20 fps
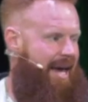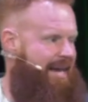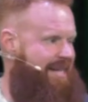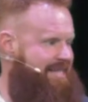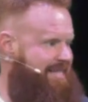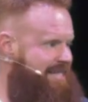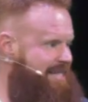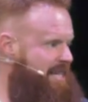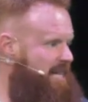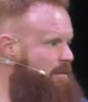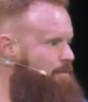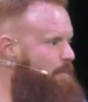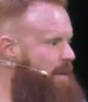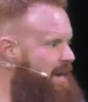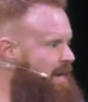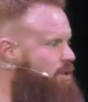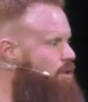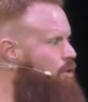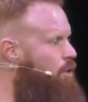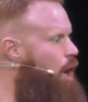sneak
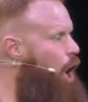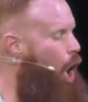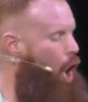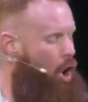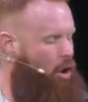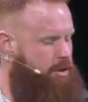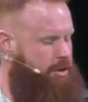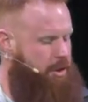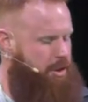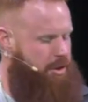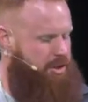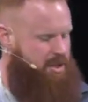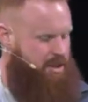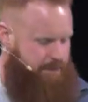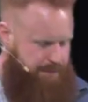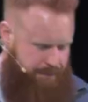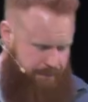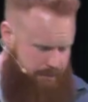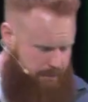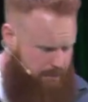peek to the altars
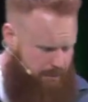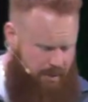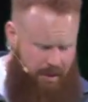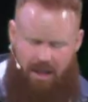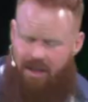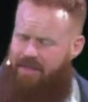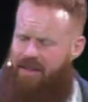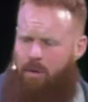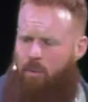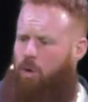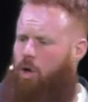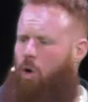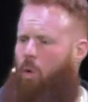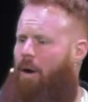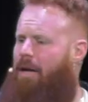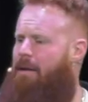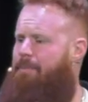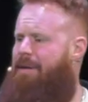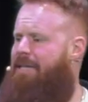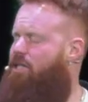that we're going
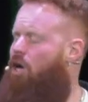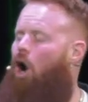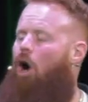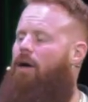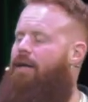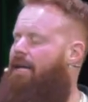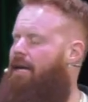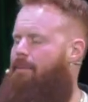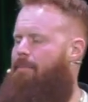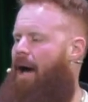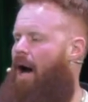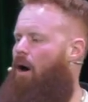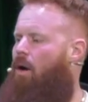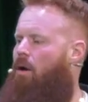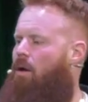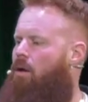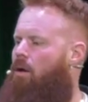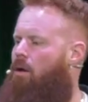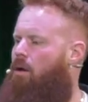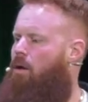to be talking about.
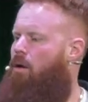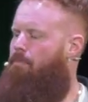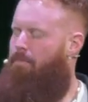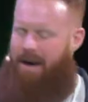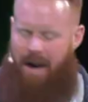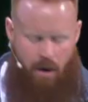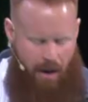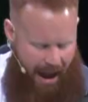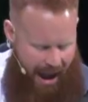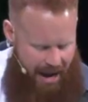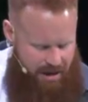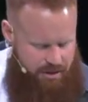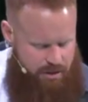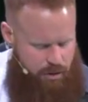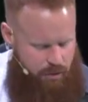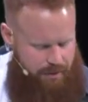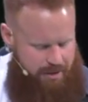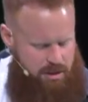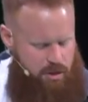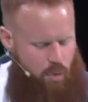But I'll ask you
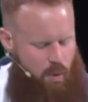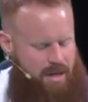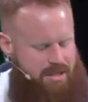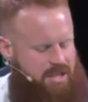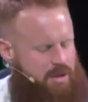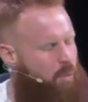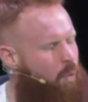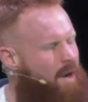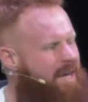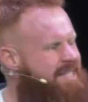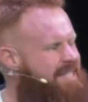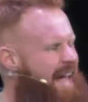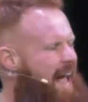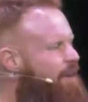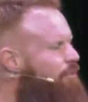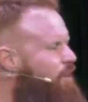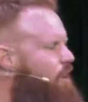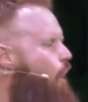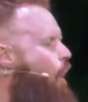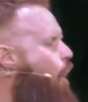this question What does
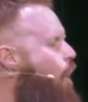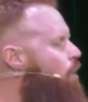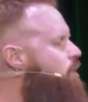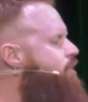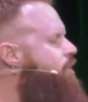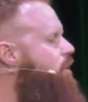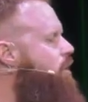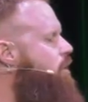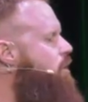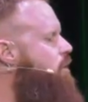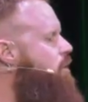every altar